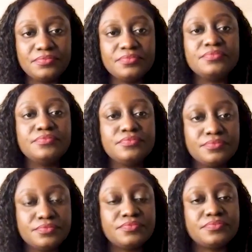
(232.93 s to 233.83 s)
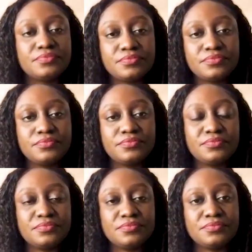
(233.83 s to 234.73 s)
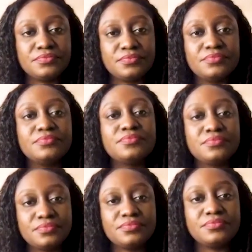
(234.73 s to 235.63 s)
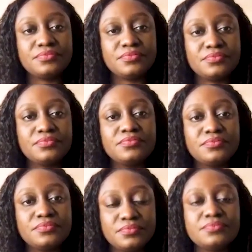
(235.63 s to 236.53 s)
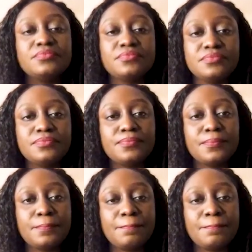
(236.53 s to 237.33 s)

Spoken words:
The person shown says nothing.